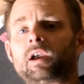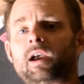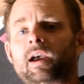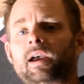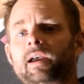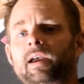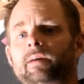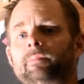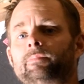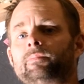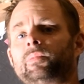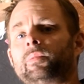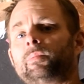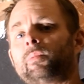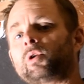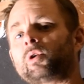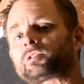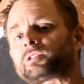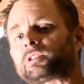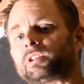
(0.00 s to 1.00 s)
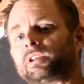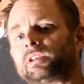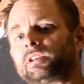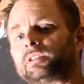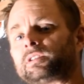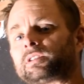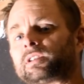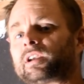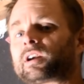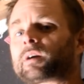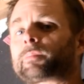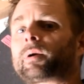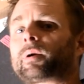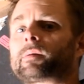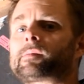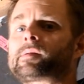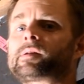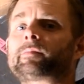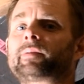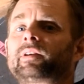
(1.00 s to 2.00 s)
and most is air
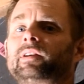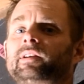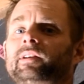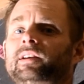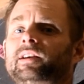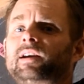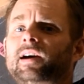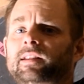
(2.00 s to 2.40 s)
permeability.